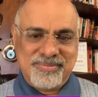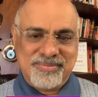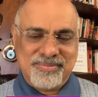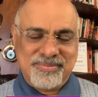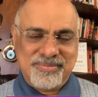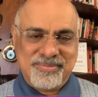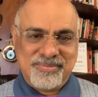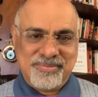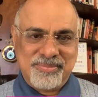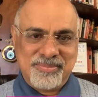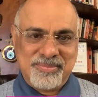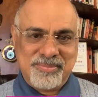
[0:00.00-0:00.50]

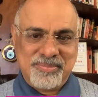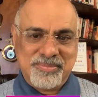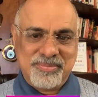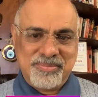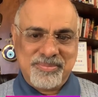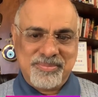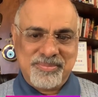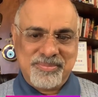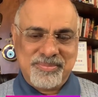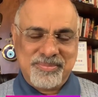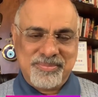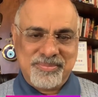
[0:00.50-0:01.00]

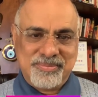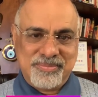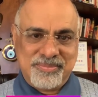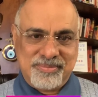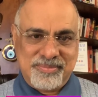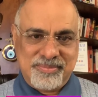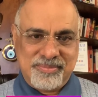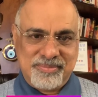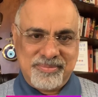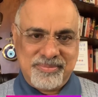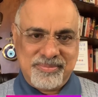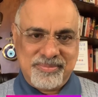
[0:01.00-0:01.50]

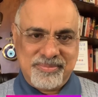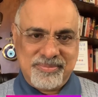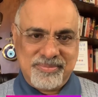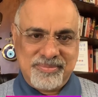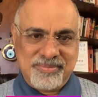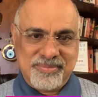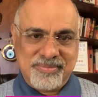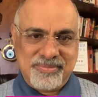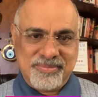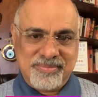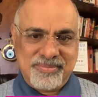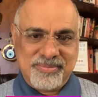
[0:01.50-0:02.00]

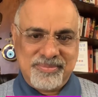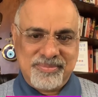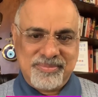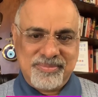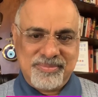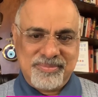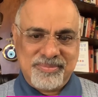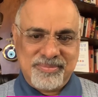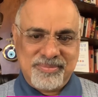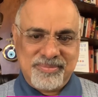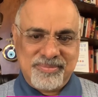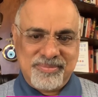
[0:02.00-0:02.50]

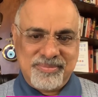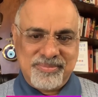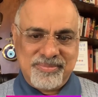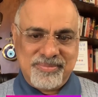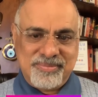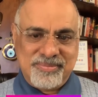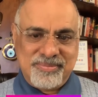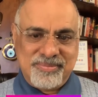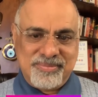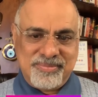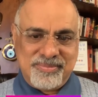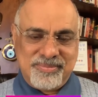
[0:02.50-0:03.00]

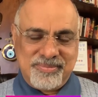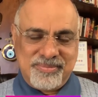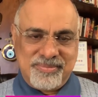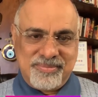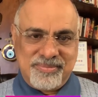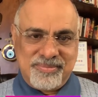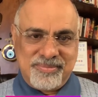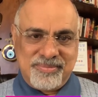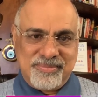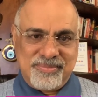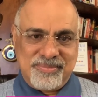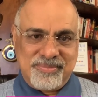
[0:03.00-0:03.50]

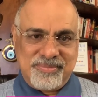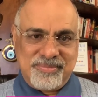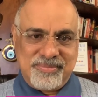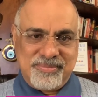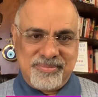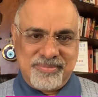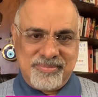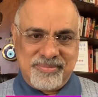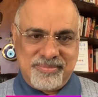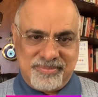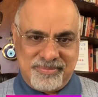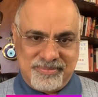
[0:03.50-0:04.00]

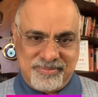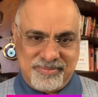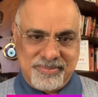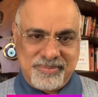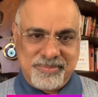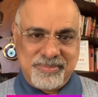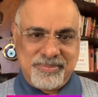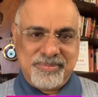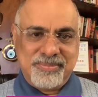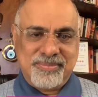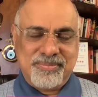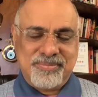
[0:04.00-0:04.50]

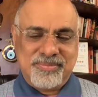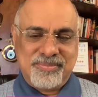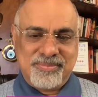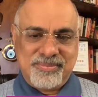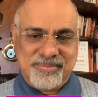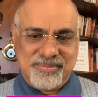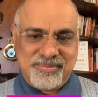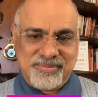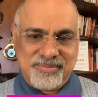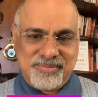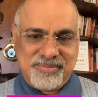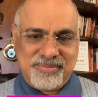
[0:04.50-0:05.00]

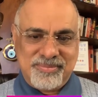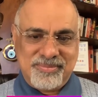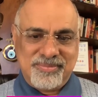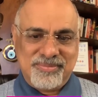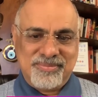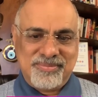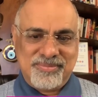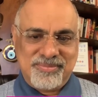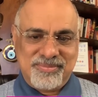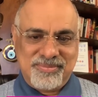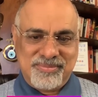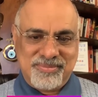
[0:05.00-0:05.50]

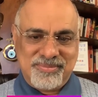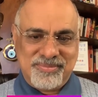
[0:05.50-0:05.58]
The person shown says nothing.